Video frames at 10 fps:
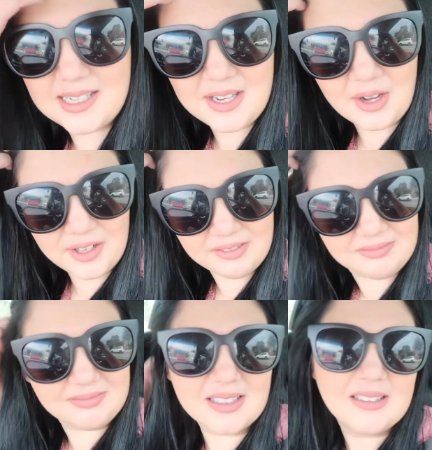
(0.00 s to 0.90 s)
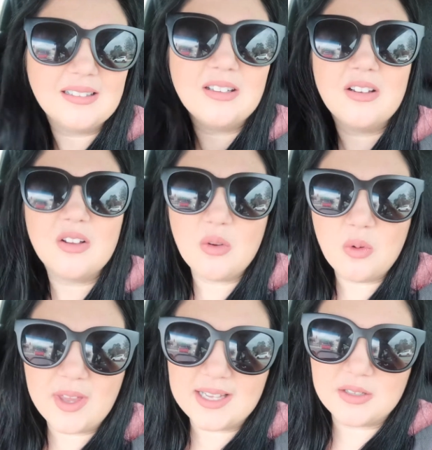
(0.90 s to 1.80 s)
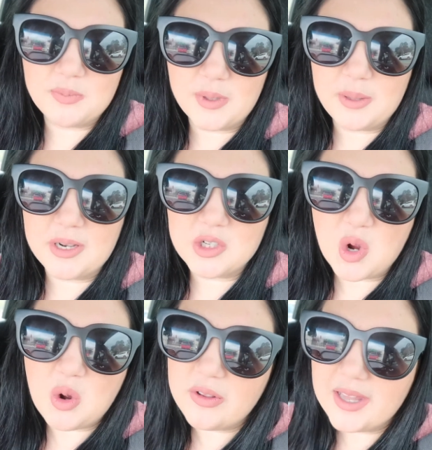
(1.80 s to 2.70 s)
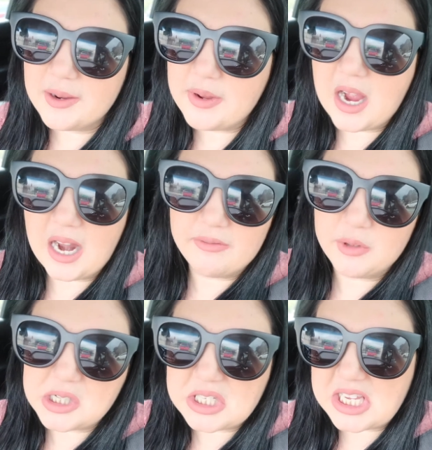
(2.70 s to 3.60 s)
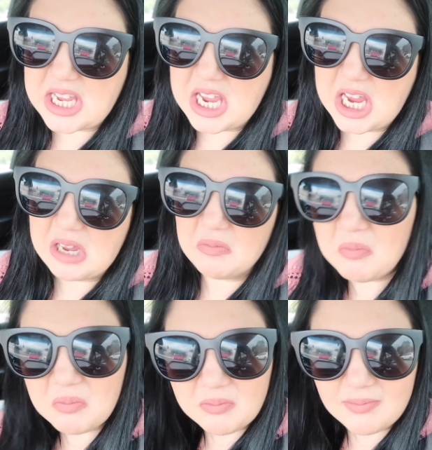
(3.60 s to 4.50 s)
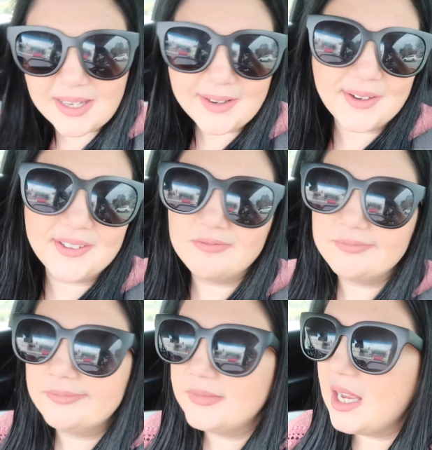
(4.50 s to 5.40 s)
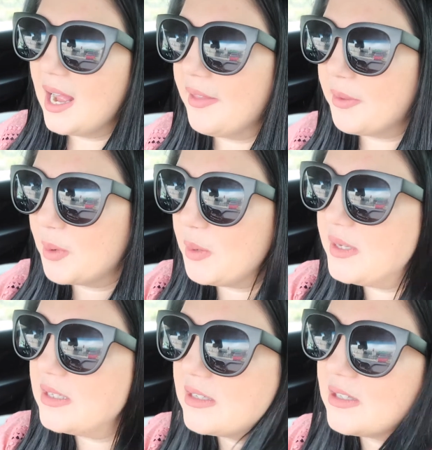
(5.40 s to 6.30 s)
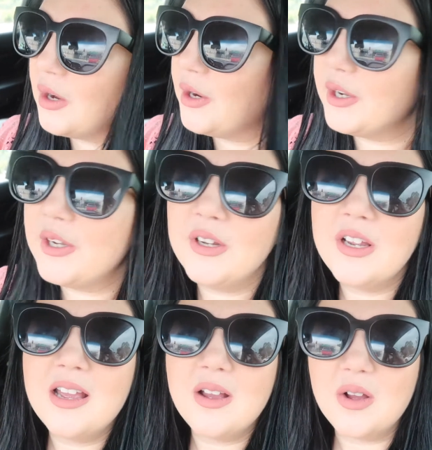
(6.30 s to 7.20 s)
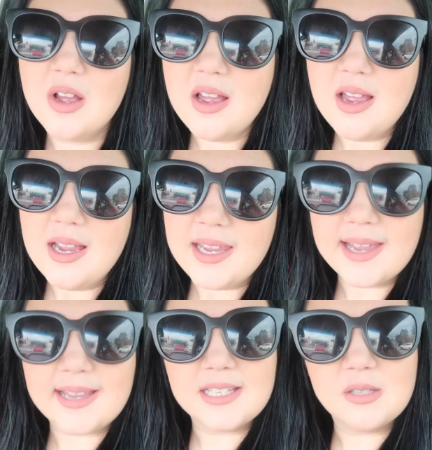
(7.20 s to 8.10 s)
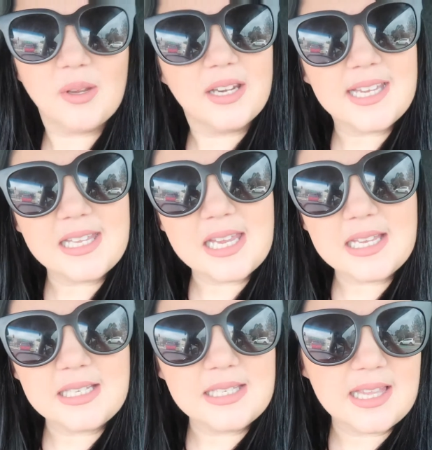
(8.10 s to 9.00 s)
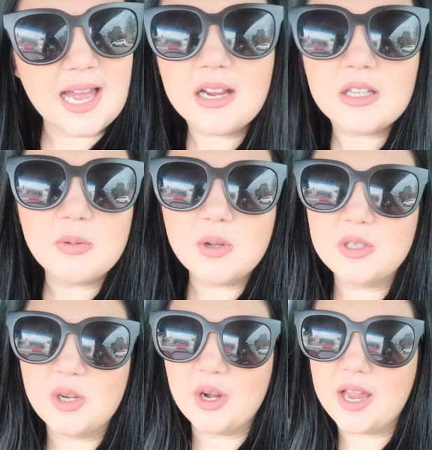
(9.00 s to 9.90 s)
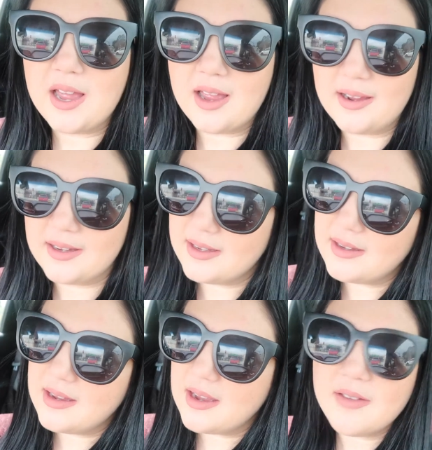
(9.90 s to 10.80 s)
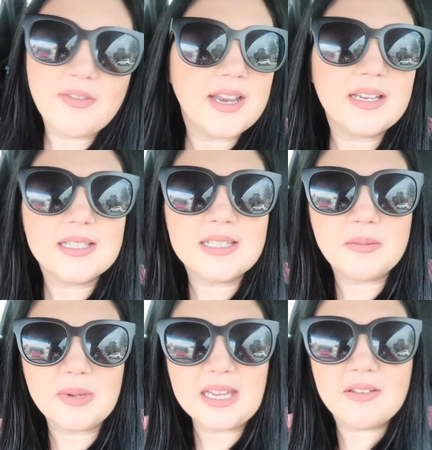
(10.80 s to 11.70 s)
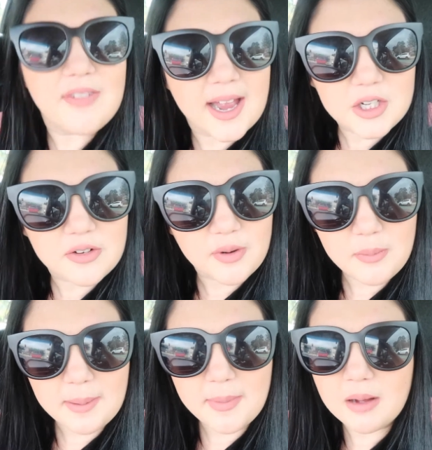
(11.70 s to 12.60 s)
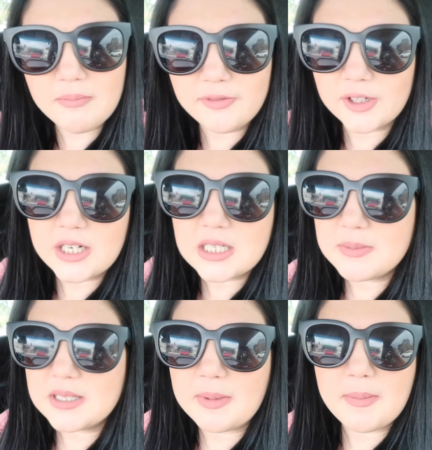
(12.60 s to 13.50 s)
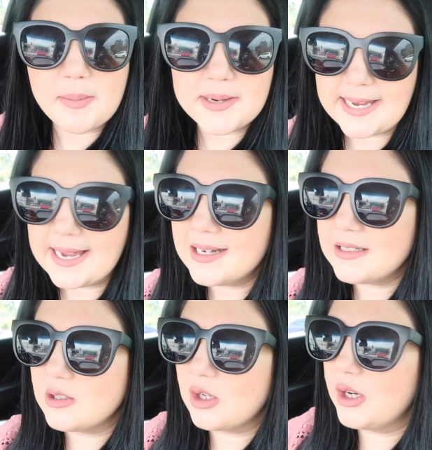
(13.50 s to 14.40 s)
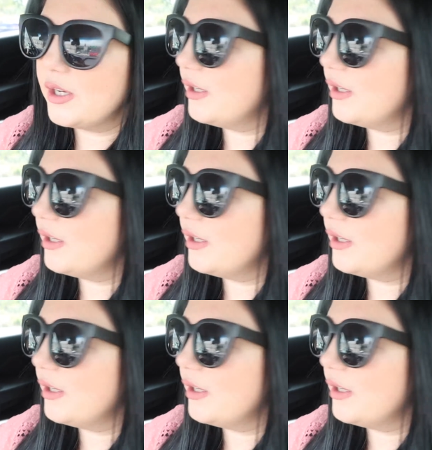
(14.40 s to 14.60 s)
you know all that's pretty much on that we kind of want to see you know at the moment so yeah, so we're going to take the kids to see that because we also got a event cinema gift voucher from my mum for Christmas, my mum and dad. So